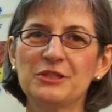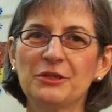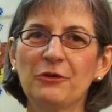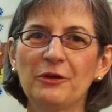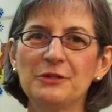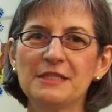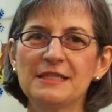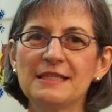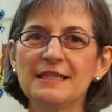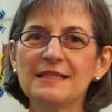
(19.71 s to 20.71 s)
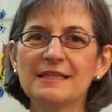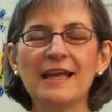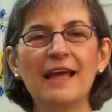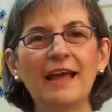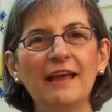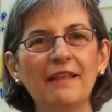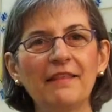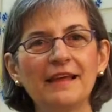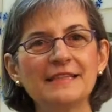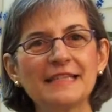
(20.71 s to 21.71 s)
to Crohn's Disease, and
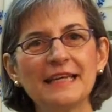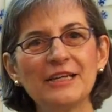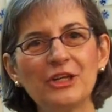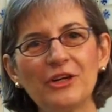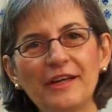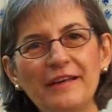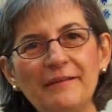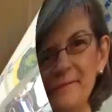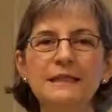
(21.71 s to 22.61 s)
let's get cooking.